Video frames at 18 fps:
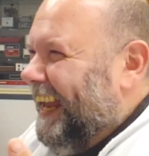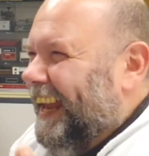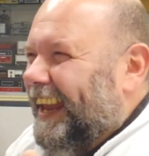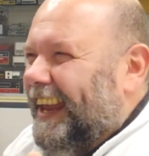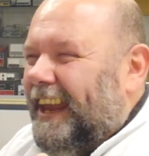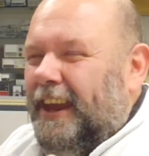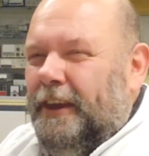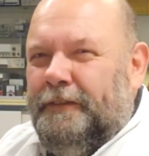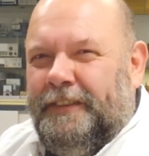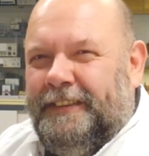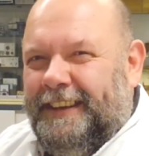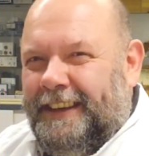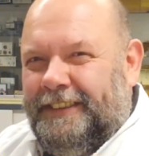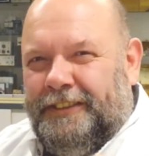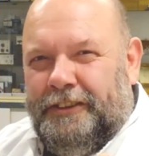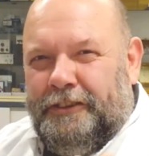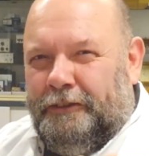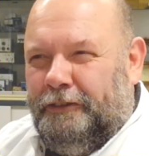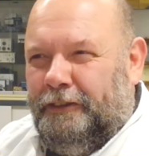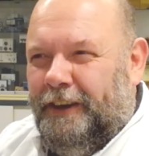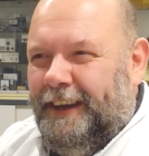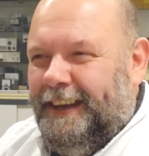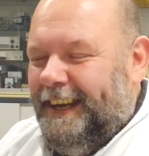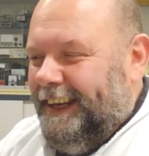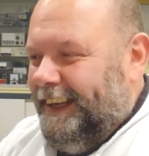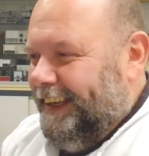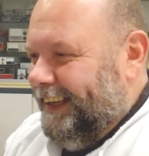if it isn't
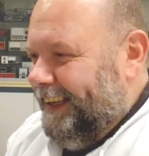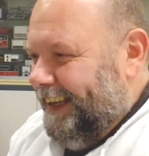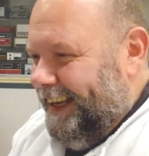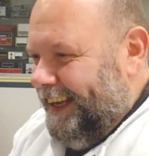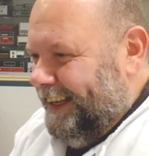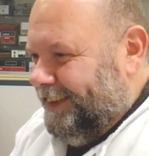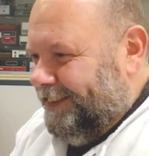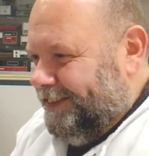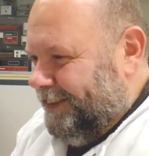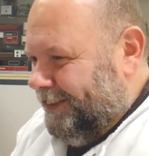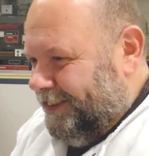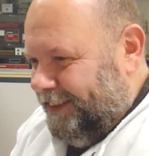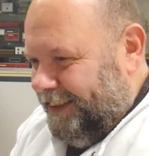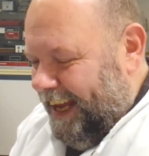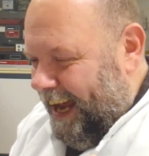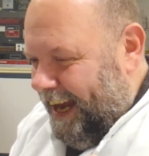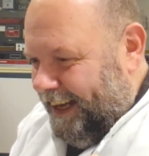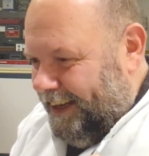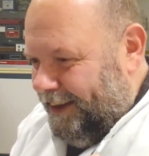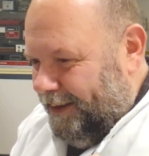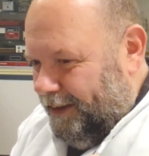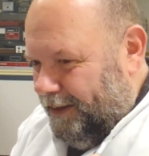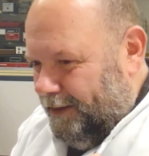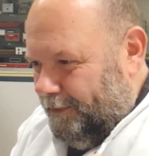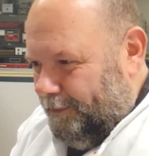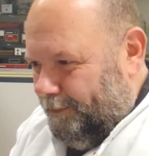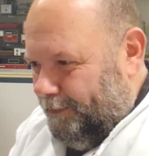running, it's just like
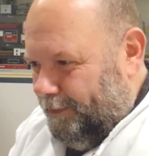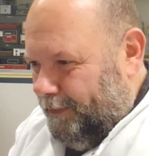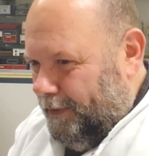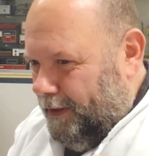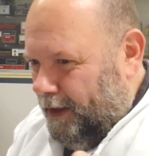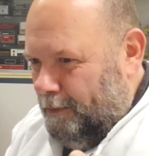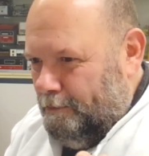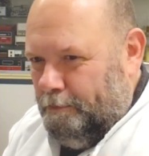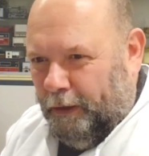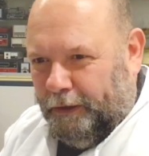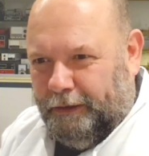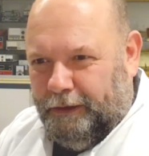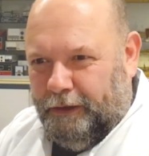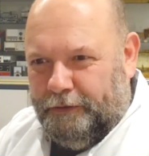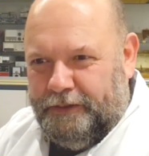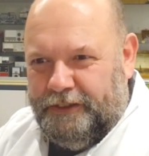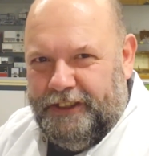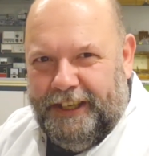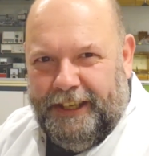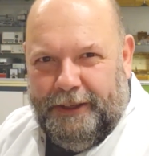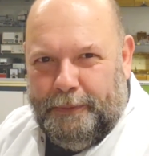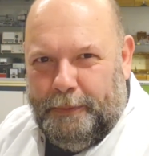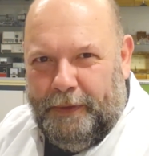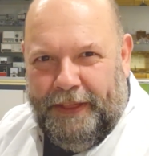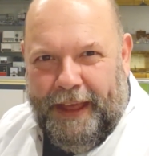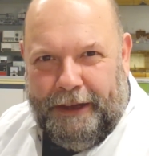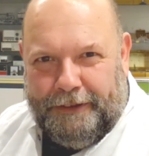a bottle of gin
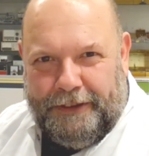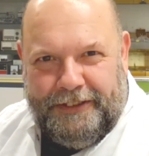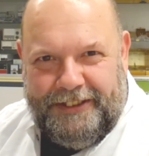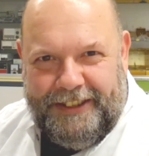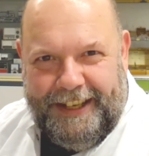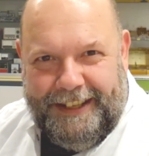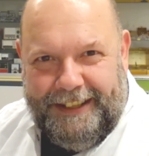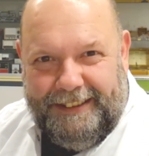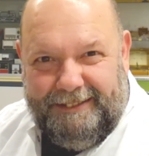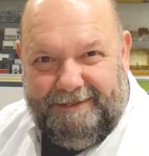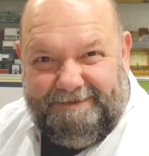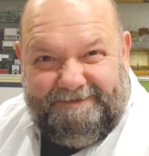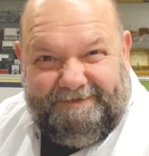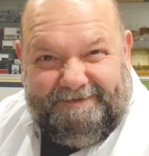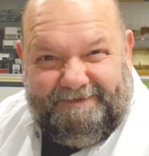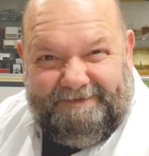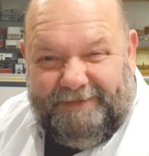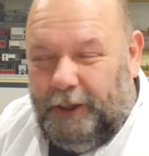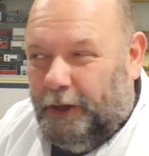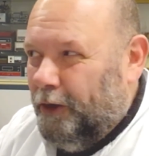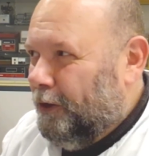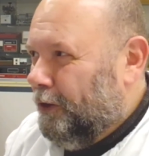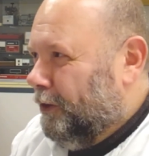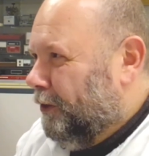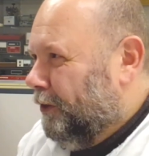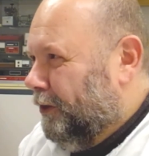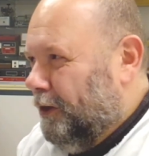without a gin,
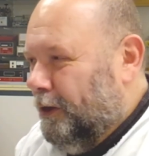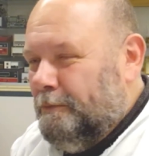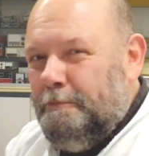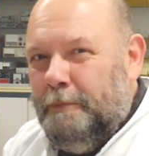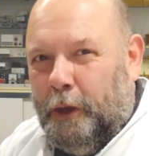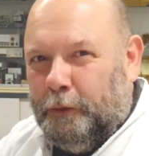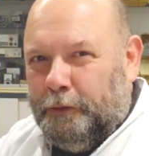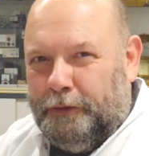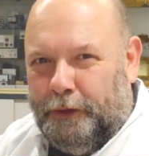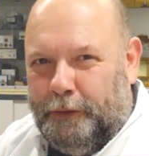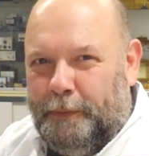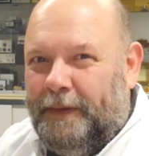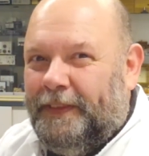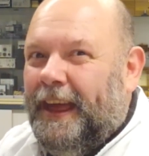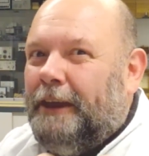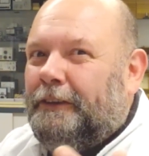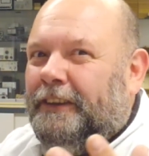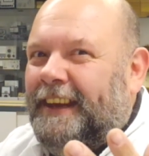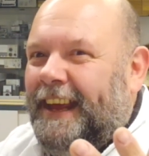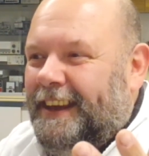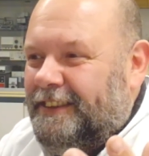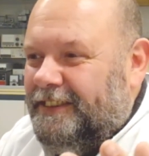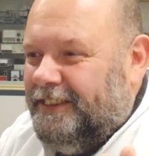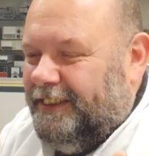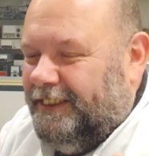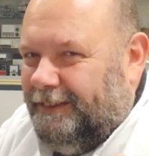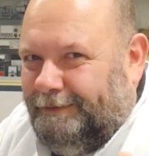or a motor without an
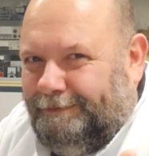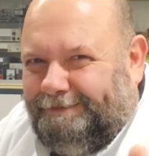engine.